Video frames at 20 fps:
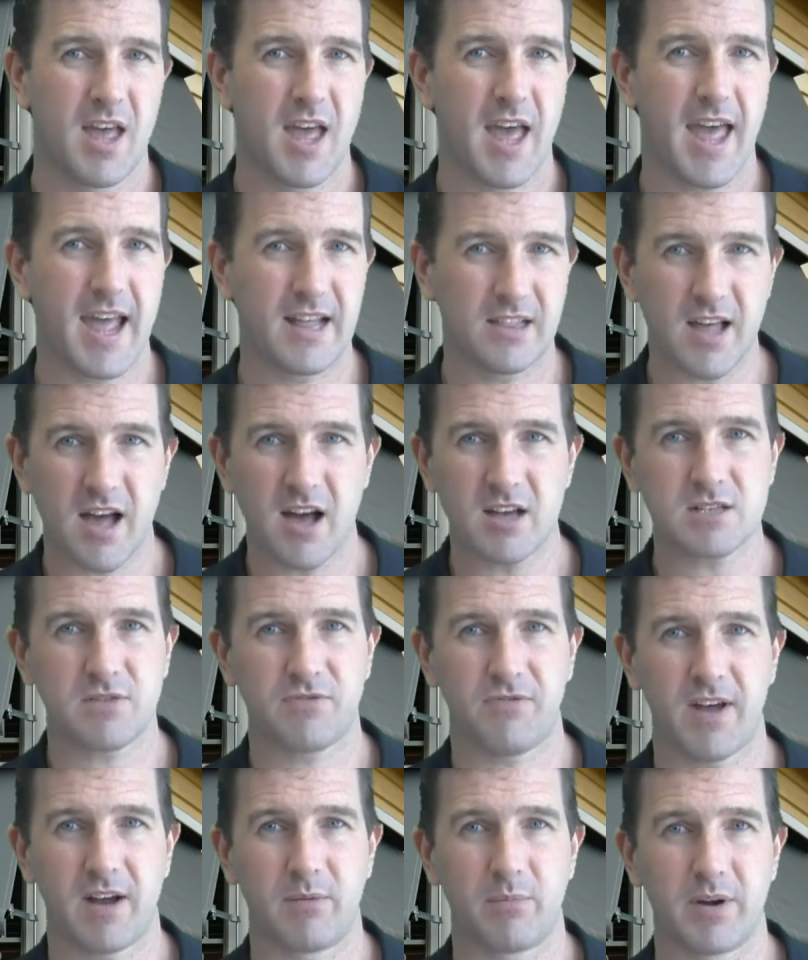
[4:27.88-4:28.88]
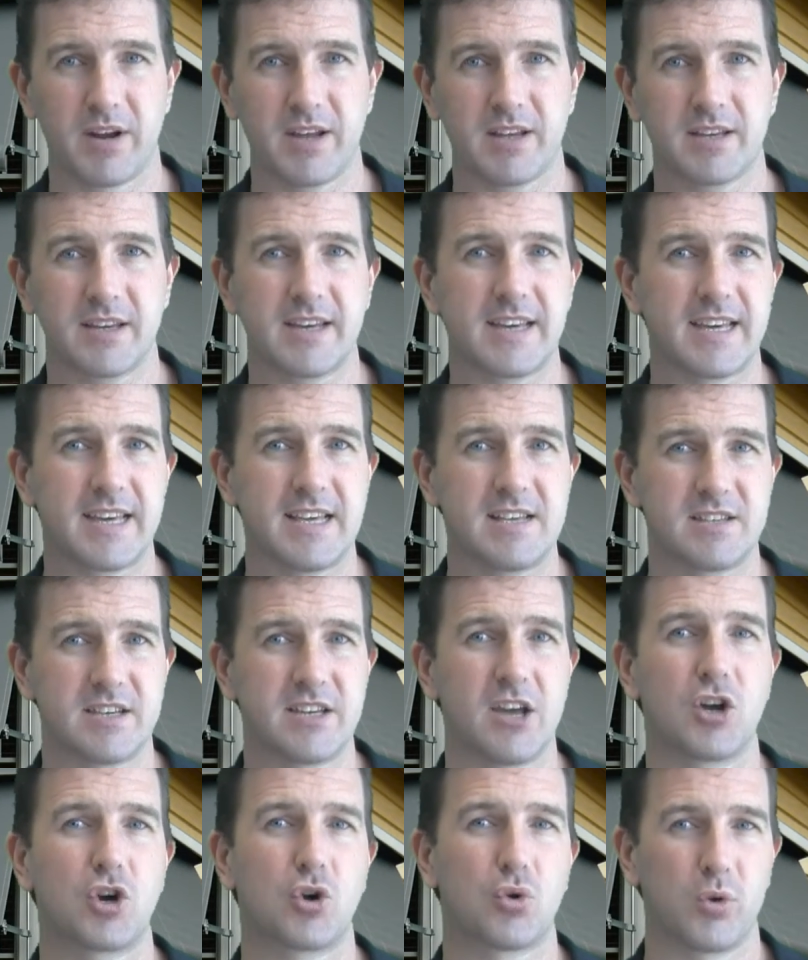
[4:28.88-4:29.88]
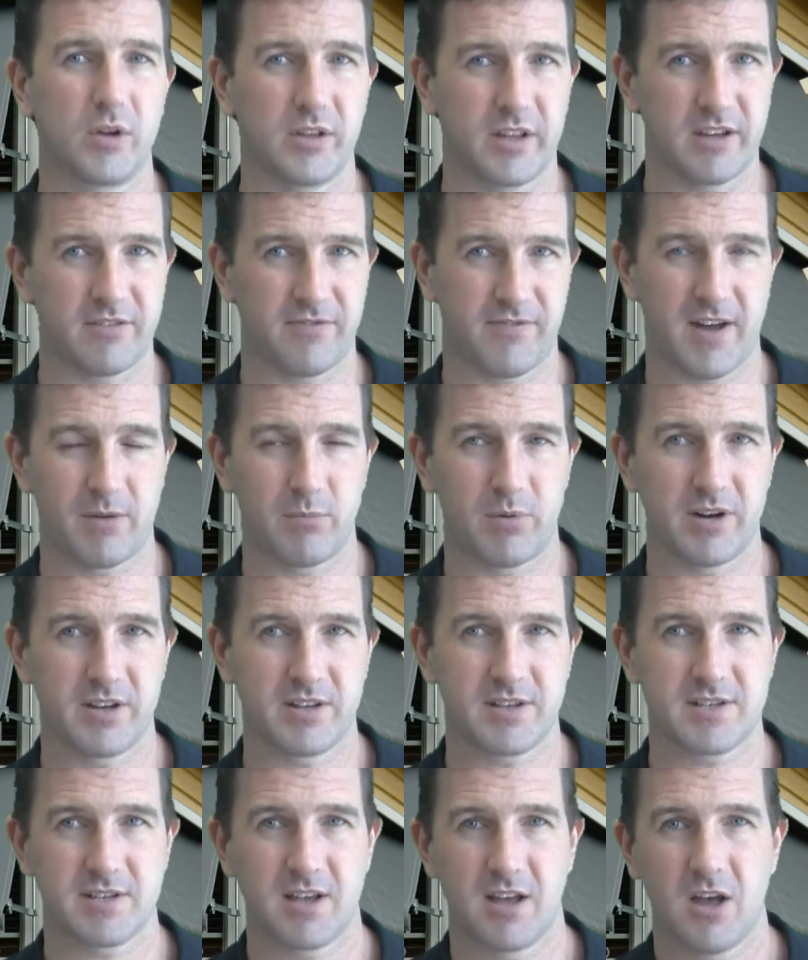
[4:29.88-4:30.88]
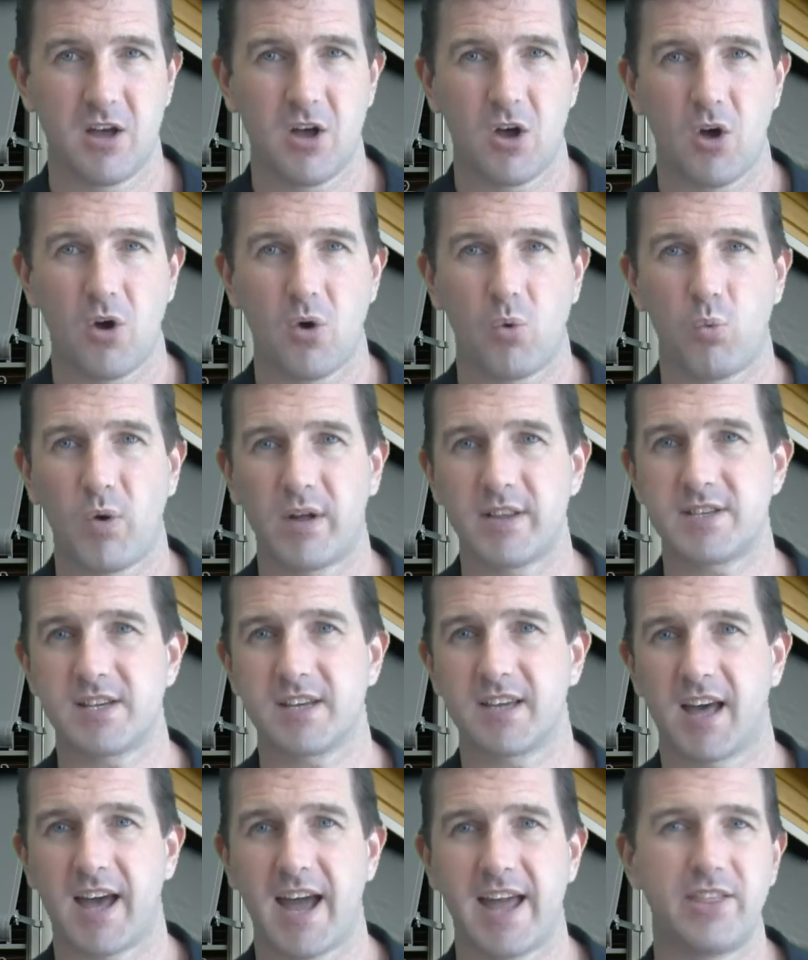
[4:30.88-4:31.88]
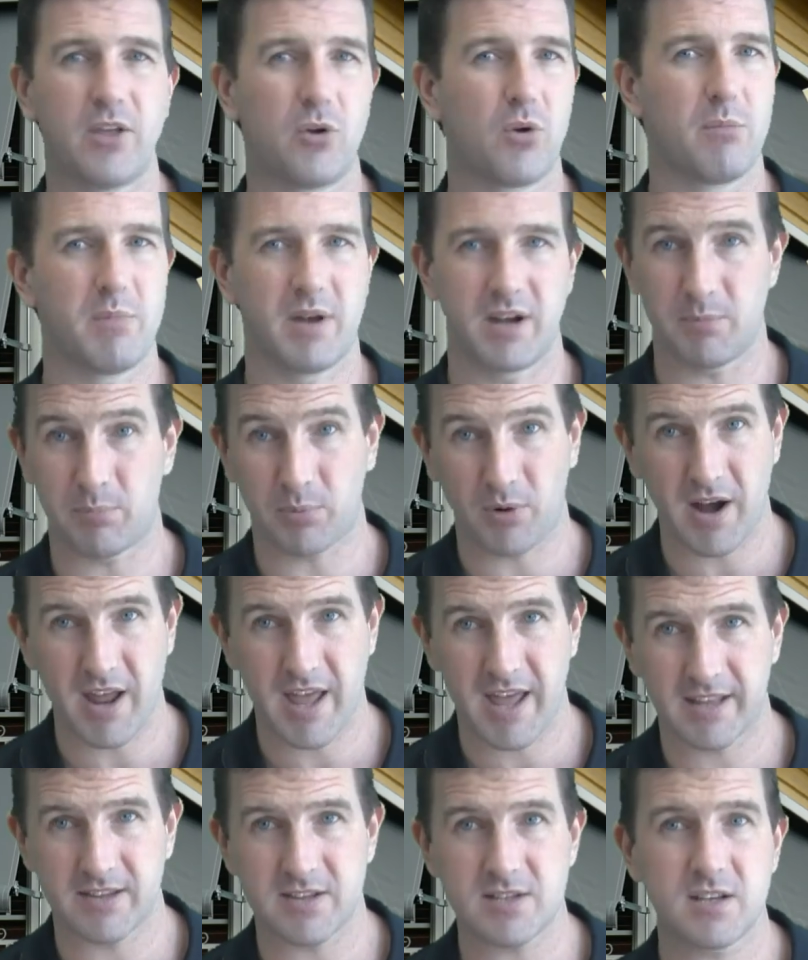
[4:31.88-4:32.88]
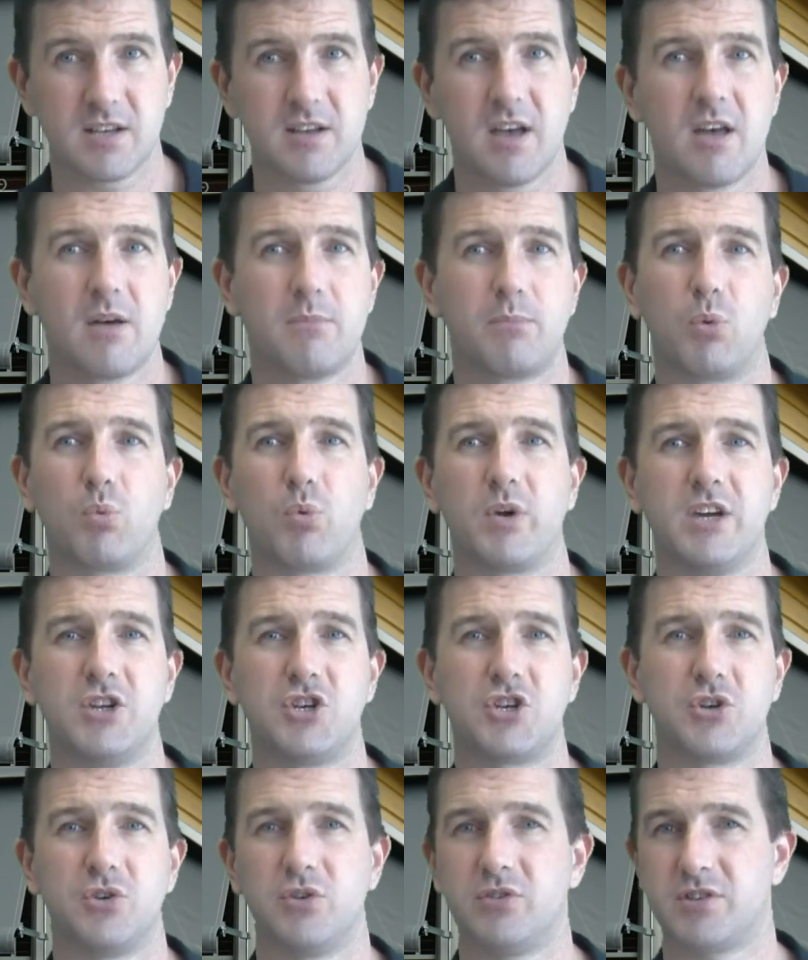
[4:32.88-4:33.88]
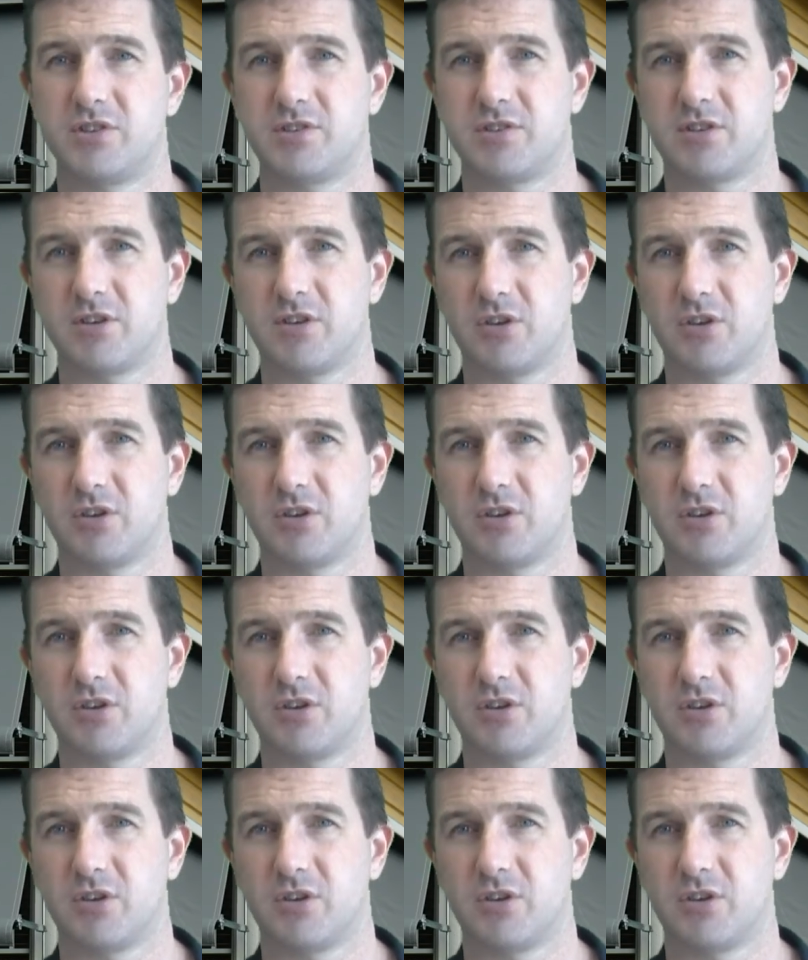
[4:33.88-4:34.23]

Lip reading: Our last fabric is the acrylic fabrics. Once again, there are many brands, but we choose to